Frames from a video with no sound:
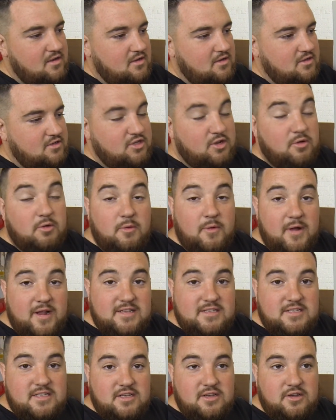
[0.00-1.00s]
So we went
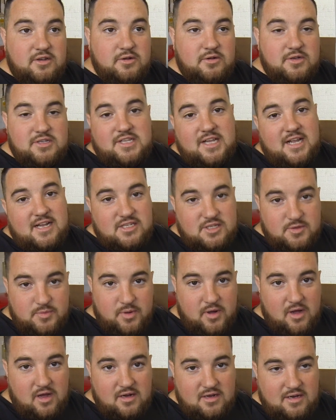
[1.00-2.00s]
to Santa
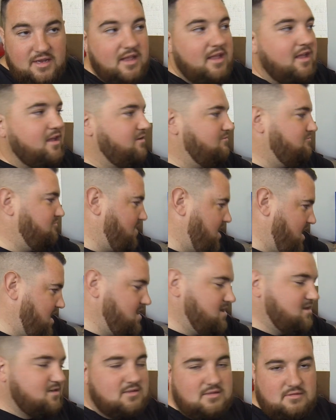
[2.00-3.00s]
Pod, it
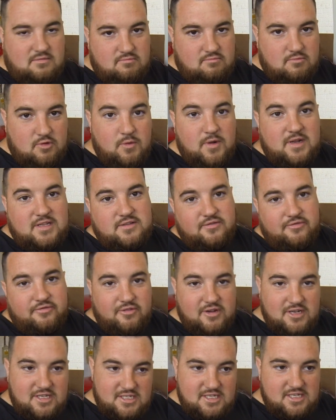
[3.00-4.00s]
rained. We went to
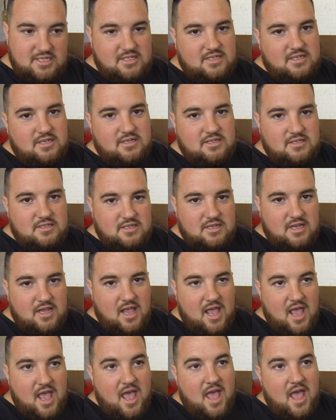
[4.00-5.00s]
Three Sisters,
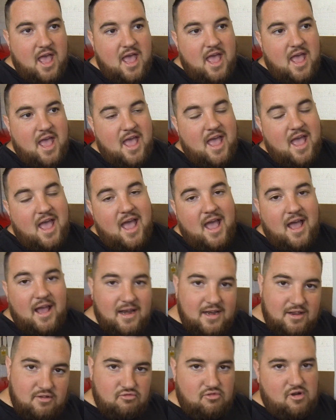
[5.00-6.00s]

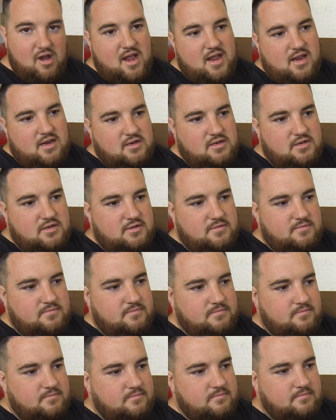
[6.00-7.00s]
and it rained.
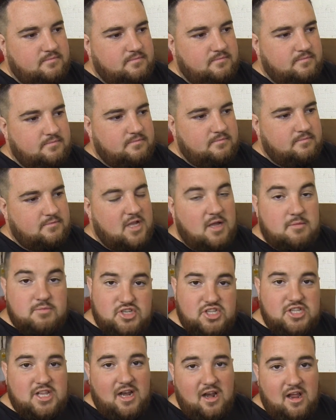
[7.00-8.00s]
I'm
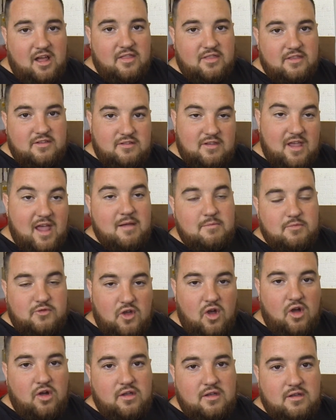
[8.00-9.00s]
still on the same
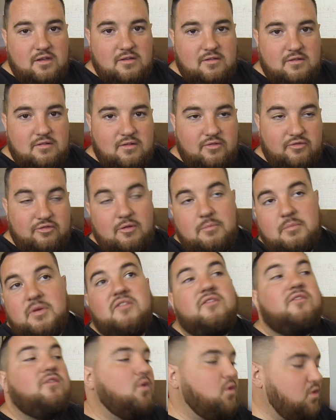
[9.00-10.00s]
tyres from
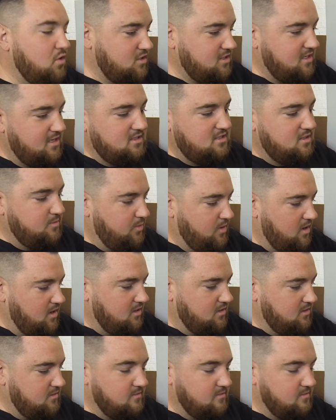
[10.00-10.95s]
before Santa Pod.